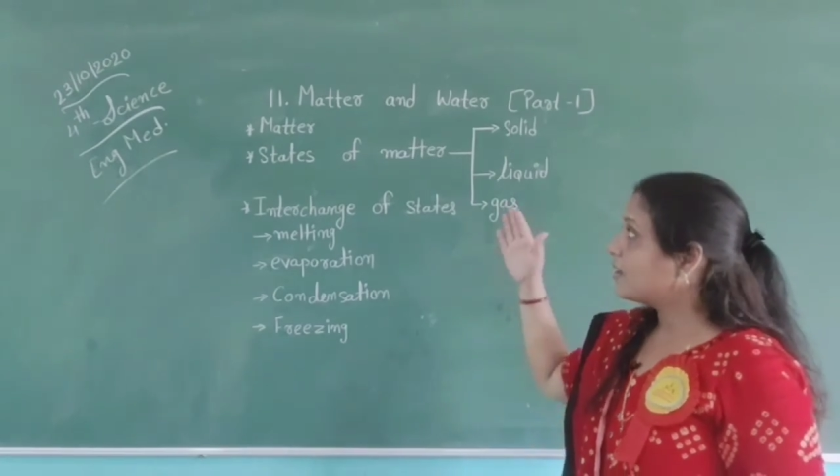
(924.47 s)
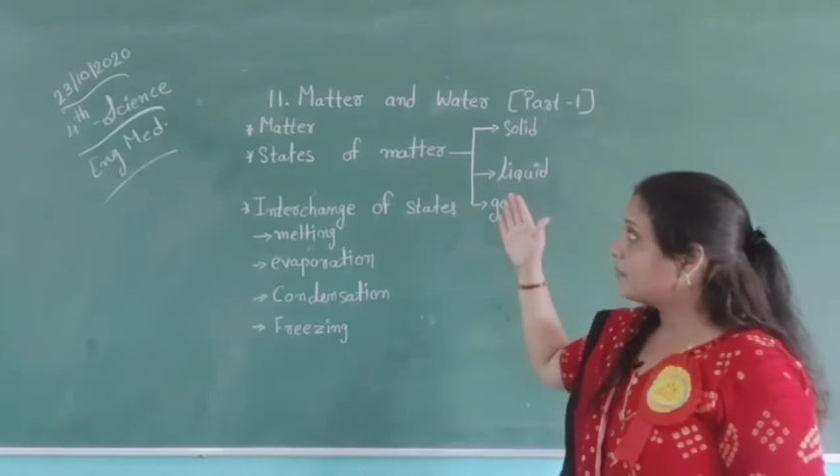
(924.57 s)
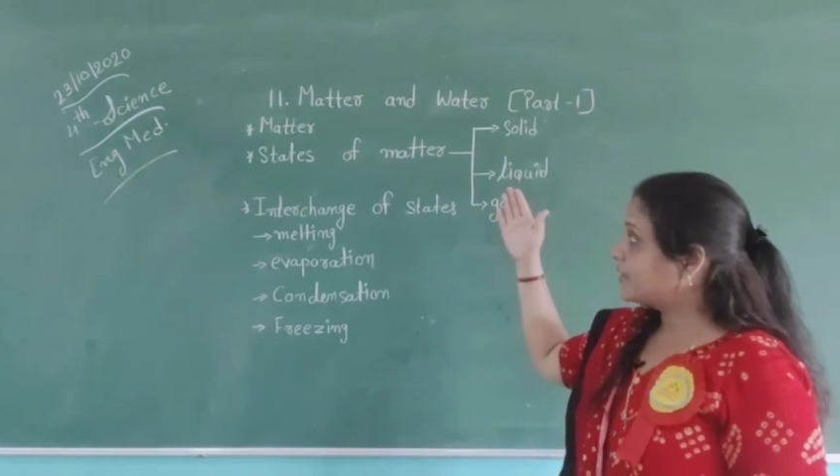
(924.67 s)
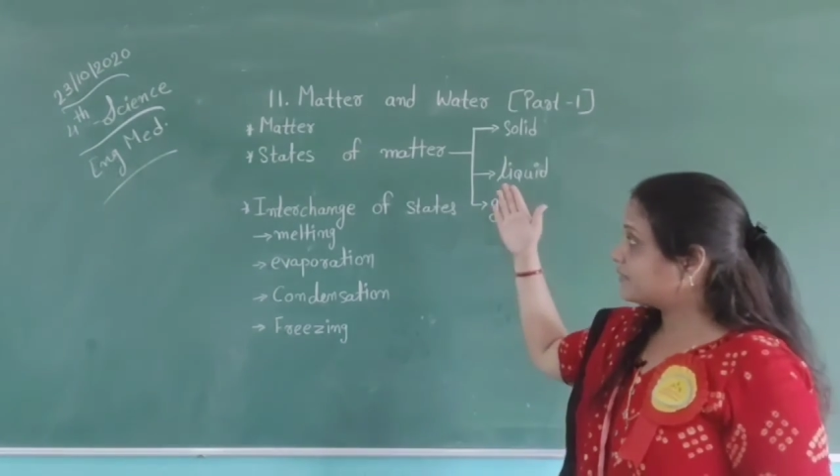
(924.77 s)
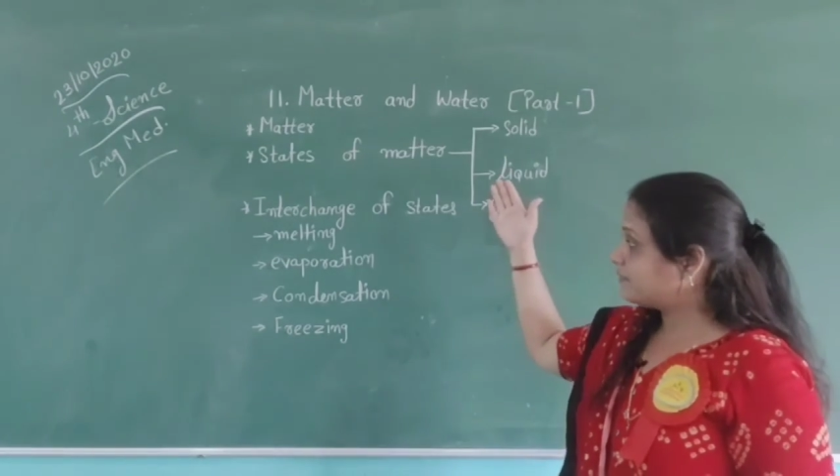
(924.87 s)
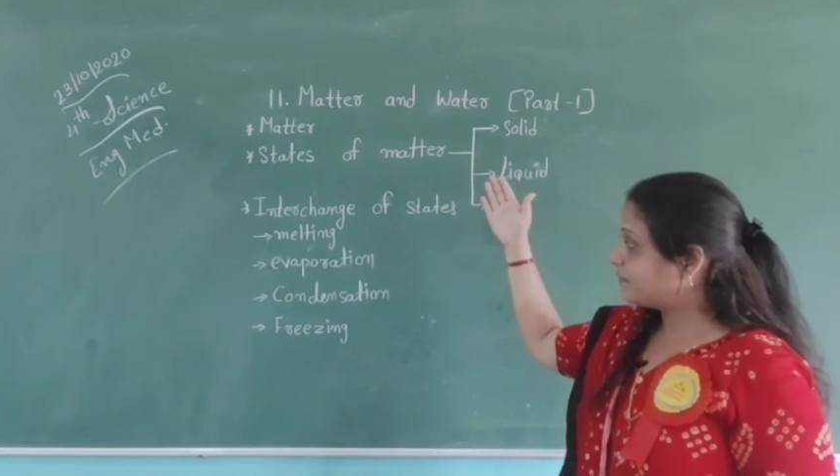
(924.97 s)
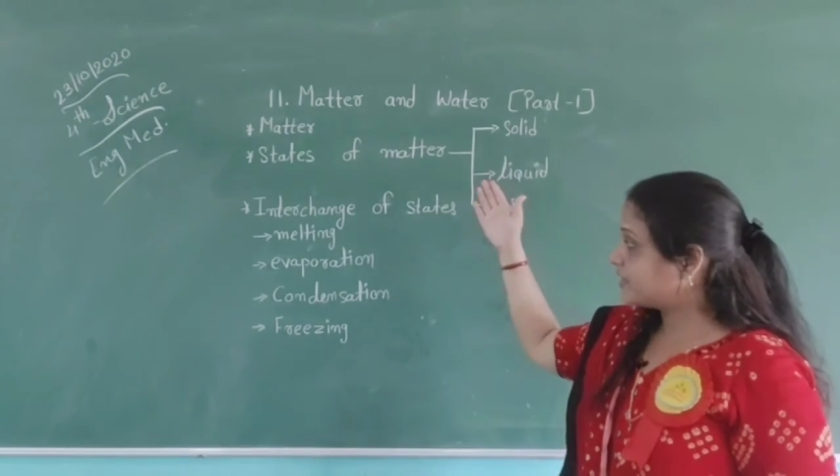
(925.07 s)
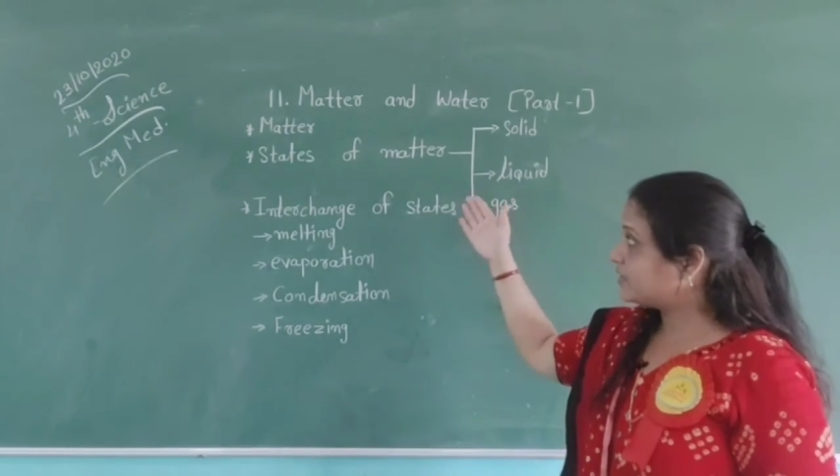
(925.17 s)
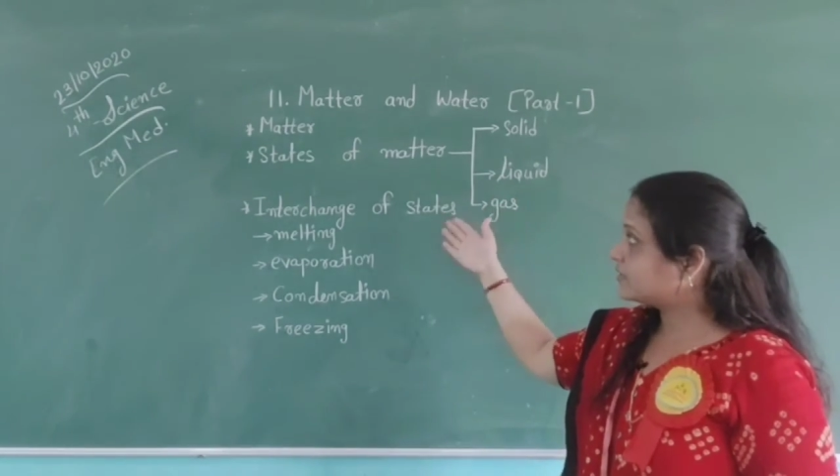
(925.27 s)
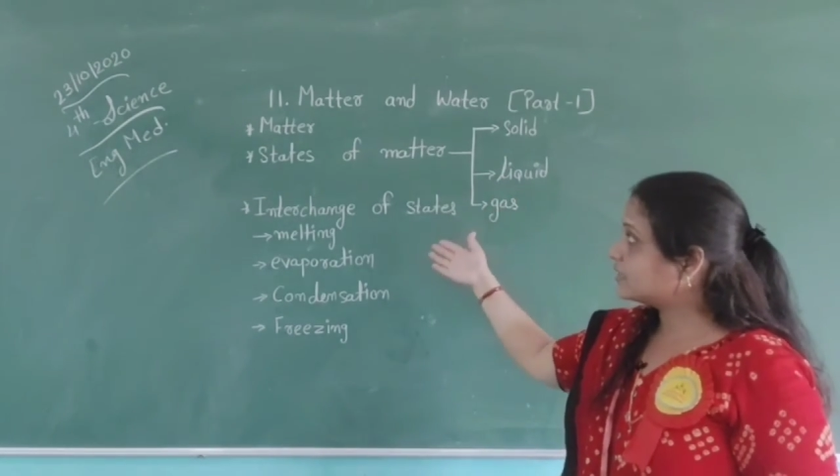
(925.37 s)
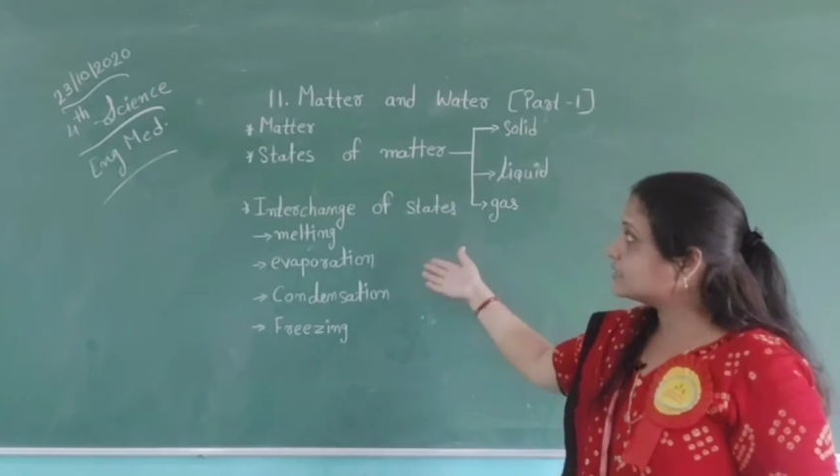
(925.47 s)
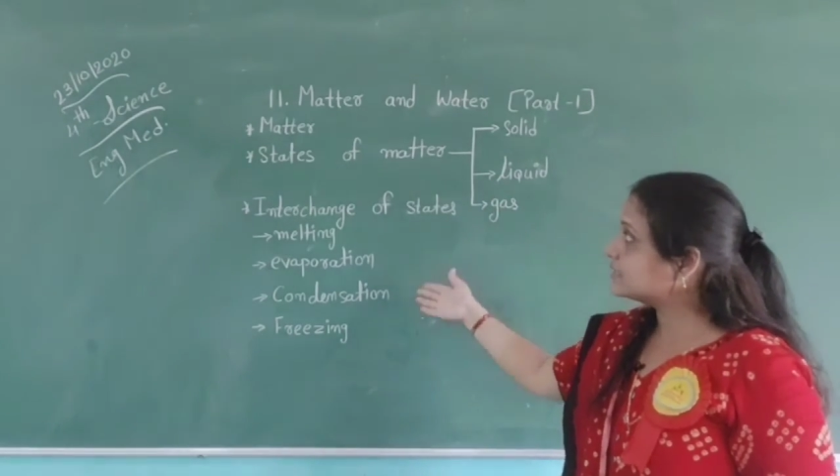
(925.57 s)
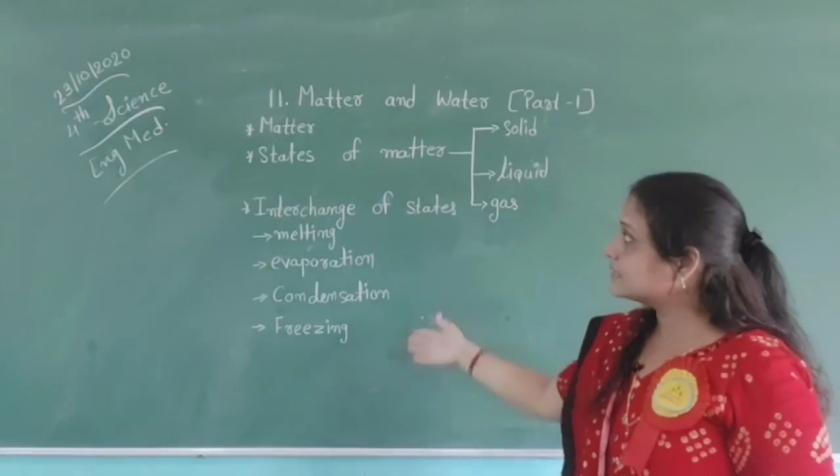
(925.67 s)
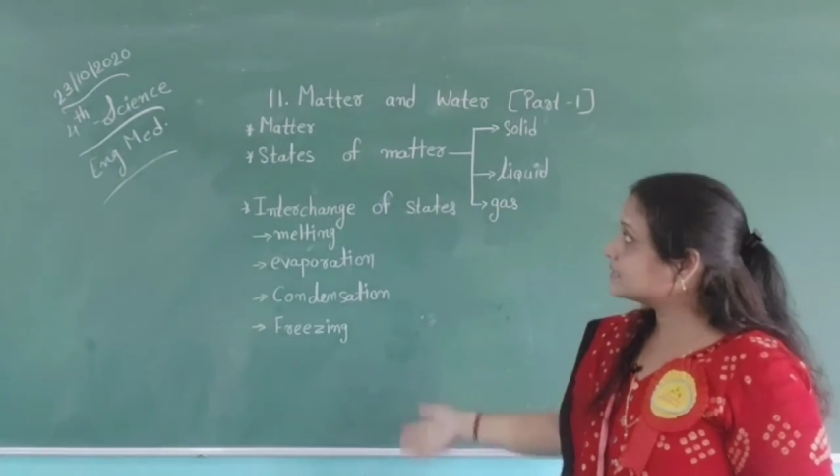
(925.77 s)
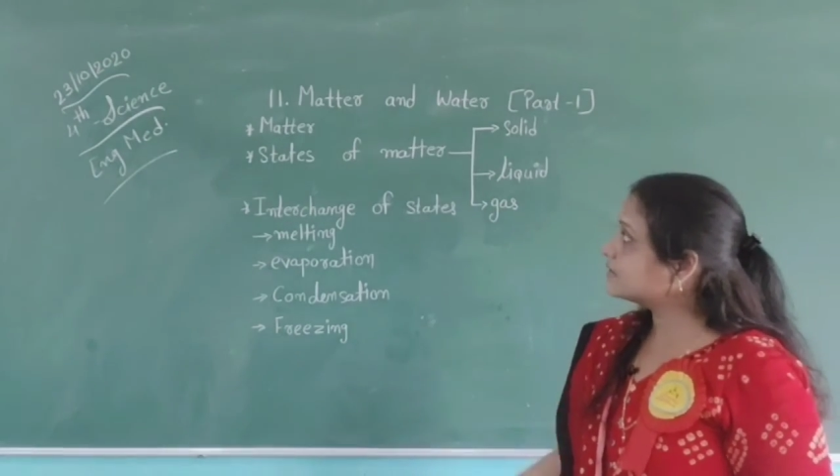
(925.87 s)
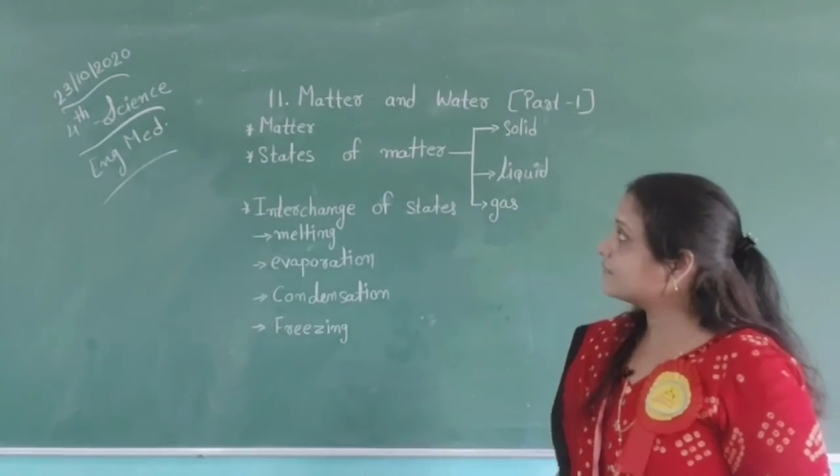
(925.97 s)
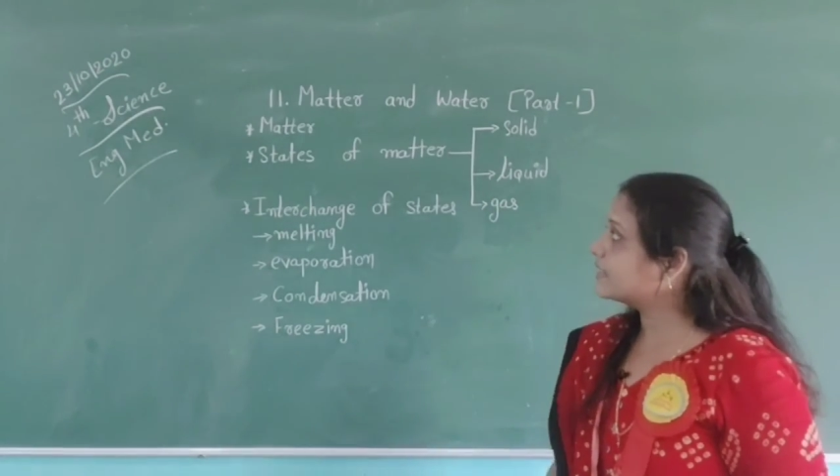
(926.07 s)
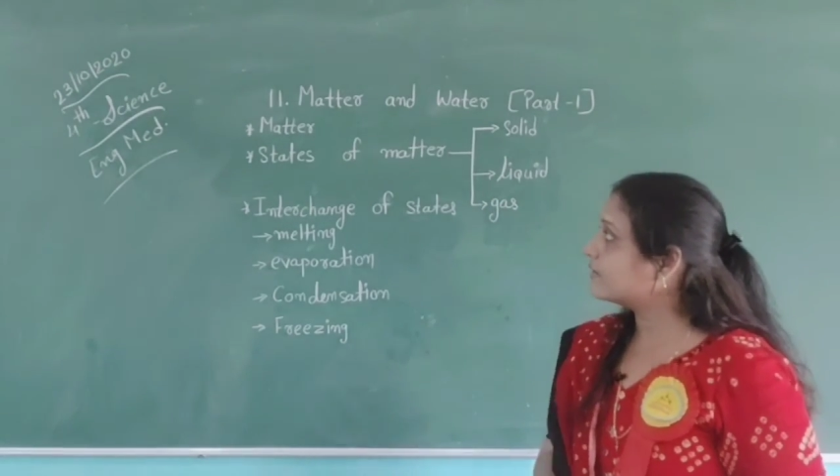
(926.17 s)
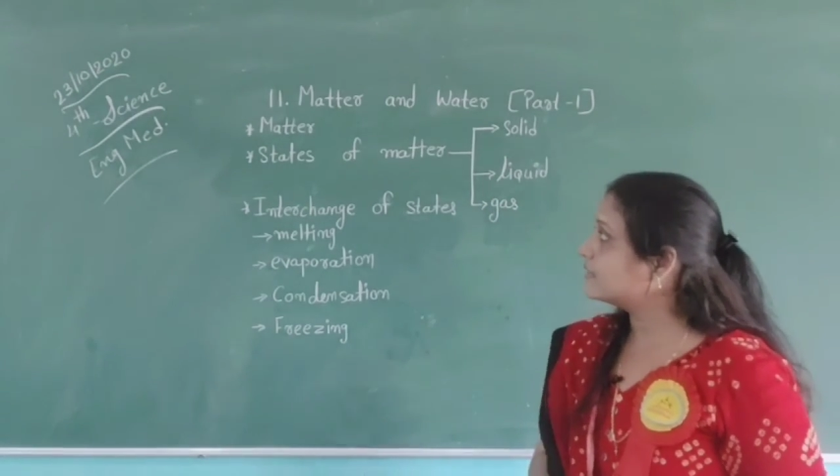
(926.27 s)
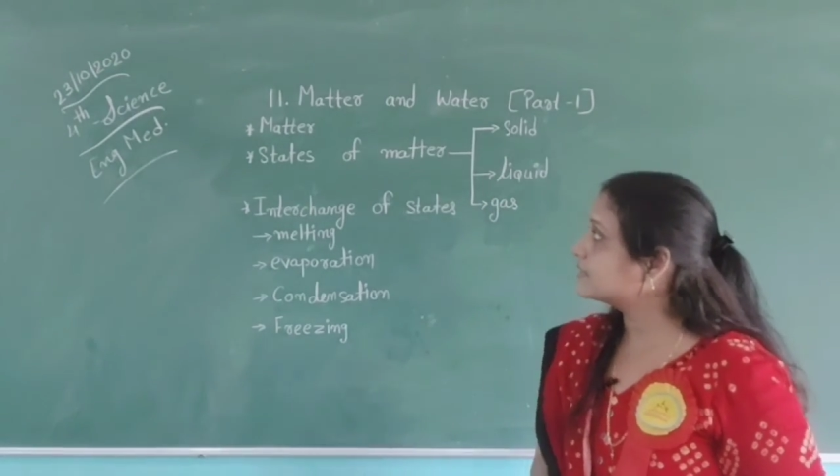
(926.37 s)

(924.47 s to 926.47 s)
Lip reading: but in this session we have